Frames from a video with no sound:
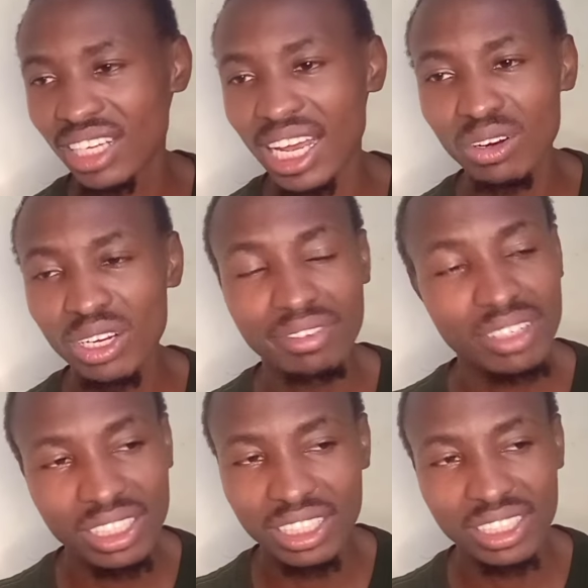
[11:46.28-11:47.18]
I don't know
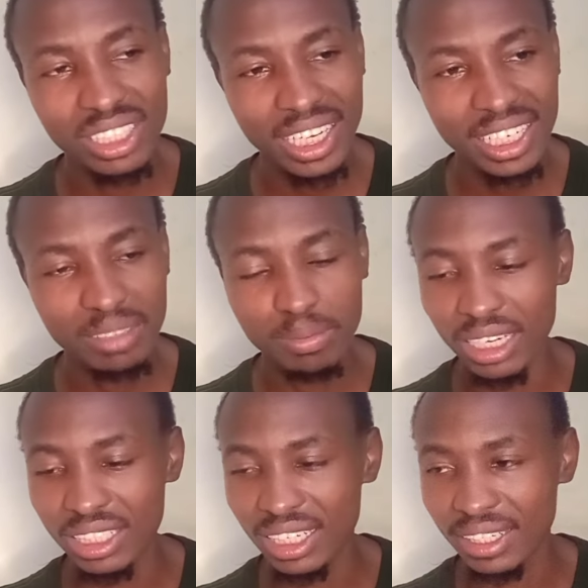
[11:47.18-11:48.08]
if it is hate,
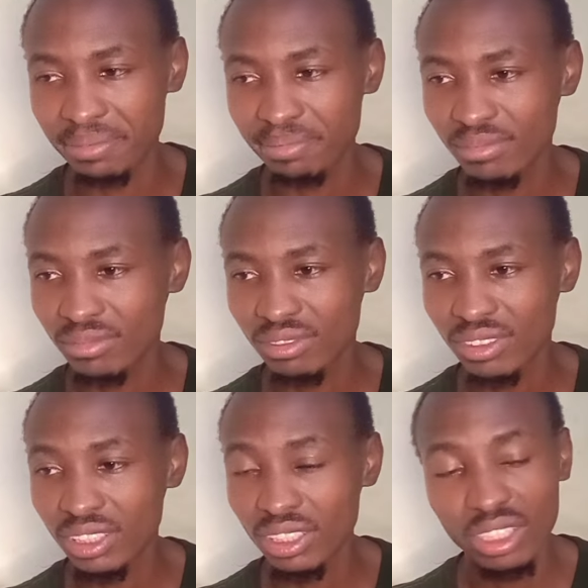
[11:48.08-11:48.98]
but
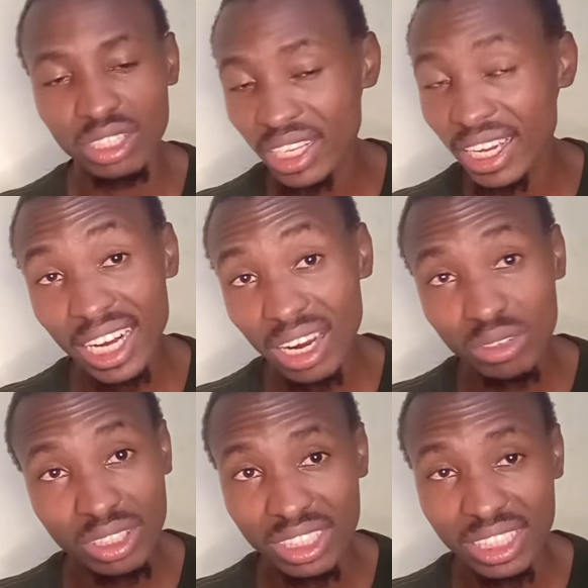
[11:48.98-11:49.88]
in the
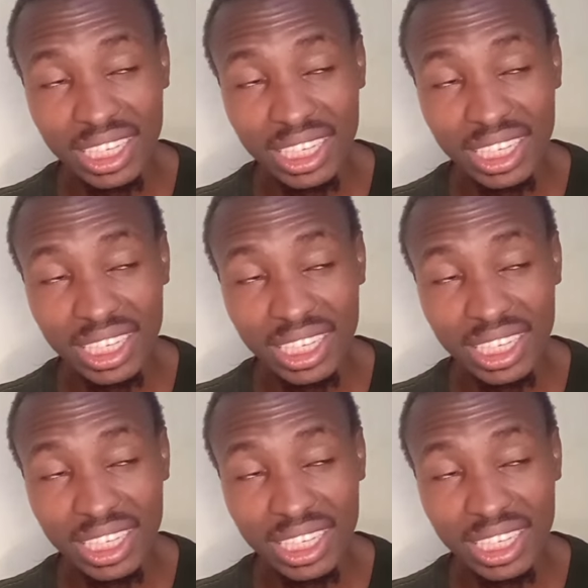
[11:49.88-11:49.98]
ground,